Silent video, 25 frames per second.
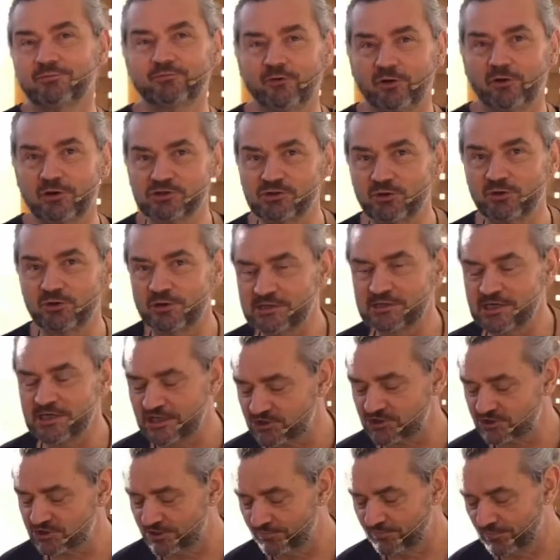follows your
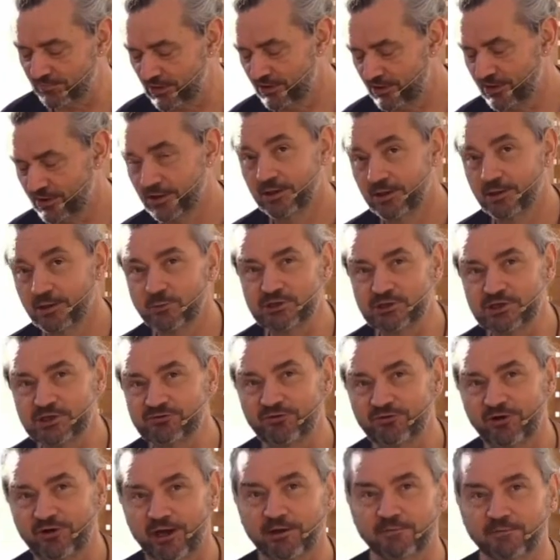intention, which
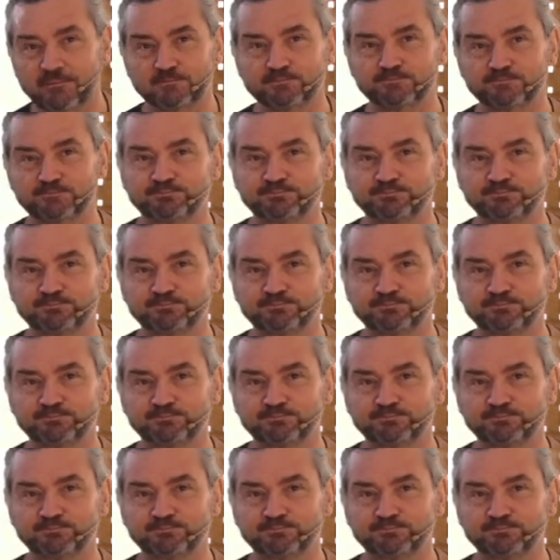is fine.